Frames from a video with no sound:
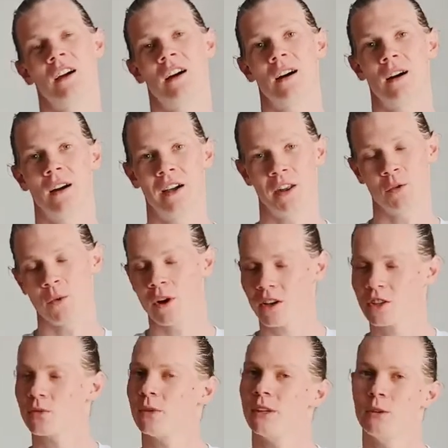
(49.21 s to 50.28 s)
And it
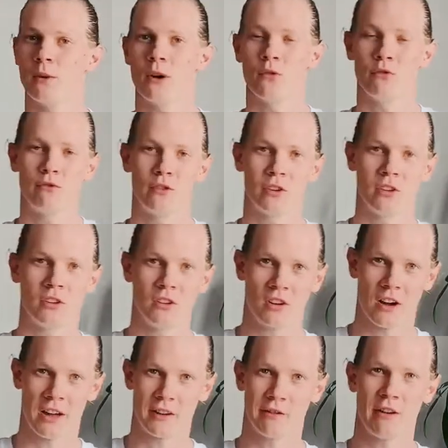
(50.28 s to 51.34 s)
works really well for
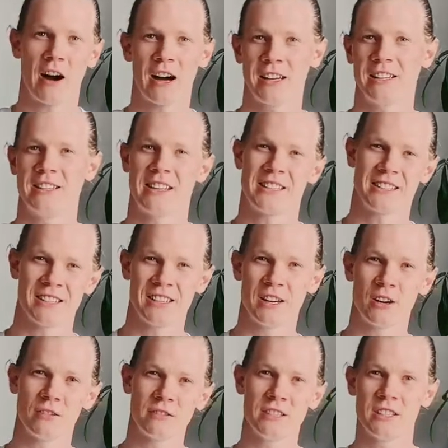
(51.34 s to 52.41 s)
kind of higher density
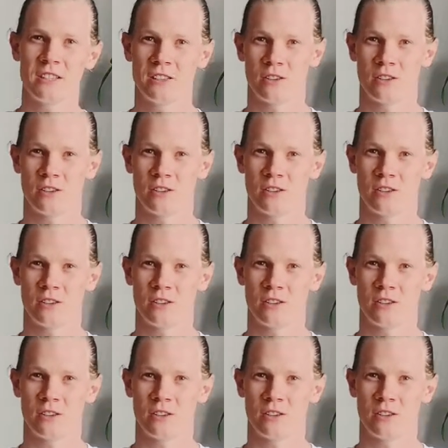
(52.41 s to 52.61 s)
coffees,